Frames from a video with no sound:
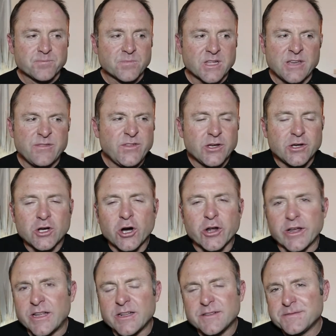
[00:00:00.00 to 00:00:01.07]
if you got
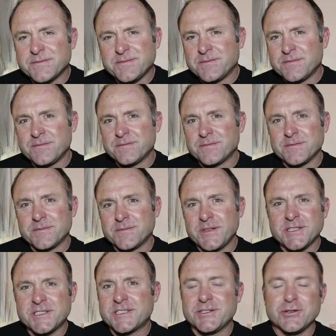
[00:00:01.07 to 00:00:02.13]
it,
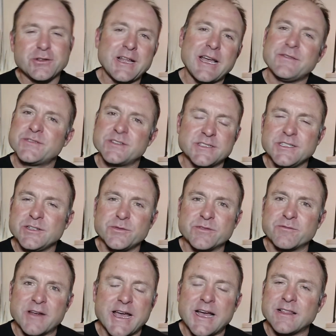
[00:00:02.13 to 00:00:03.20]
you'd still have to deal with
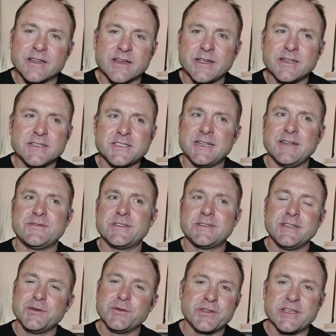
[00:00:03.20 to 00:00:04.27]
reality. You'd still have to
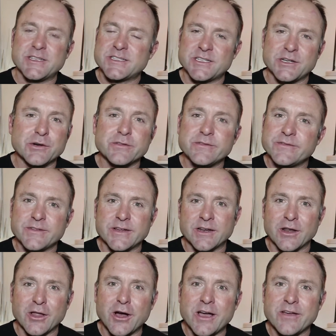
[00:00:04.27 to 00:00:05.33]
deal with yourself
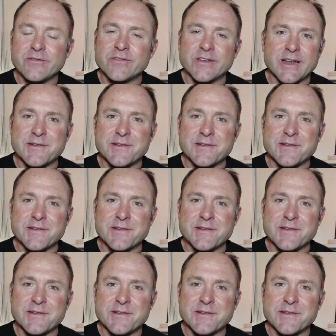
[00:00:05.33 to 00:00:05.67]
and life and